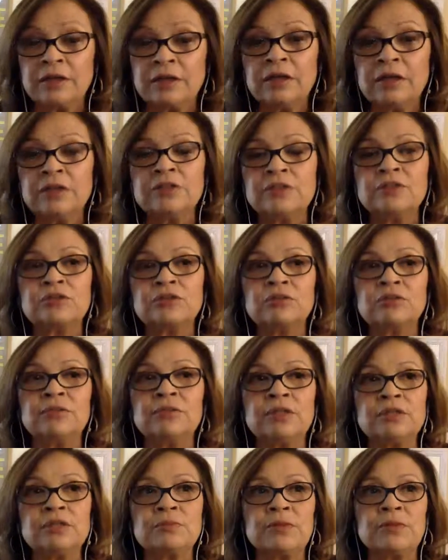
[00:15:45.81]
in social media
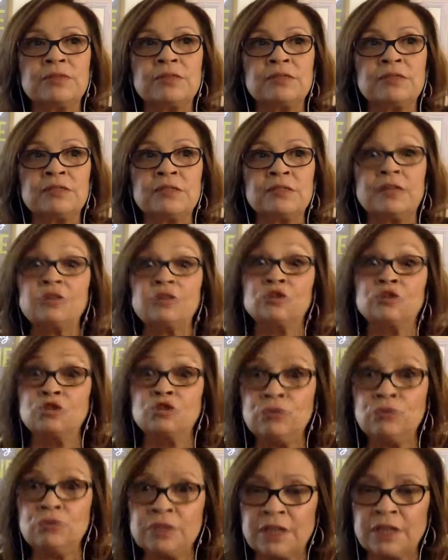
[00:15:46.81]
spaces that do
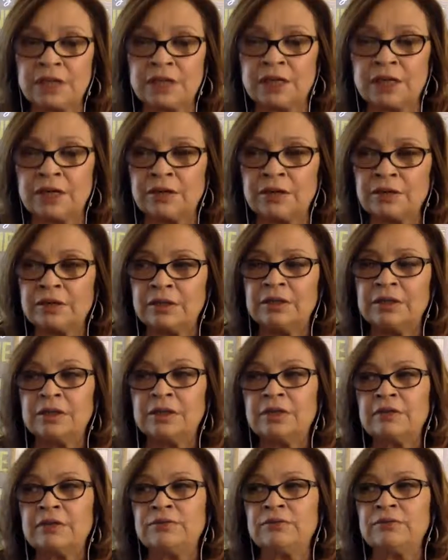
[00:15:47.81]
take care
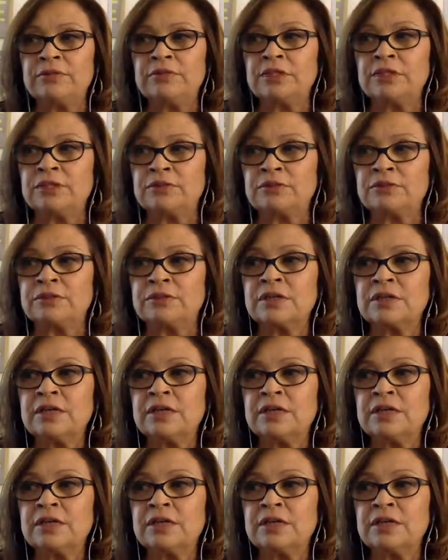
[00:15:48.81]
of new teachers,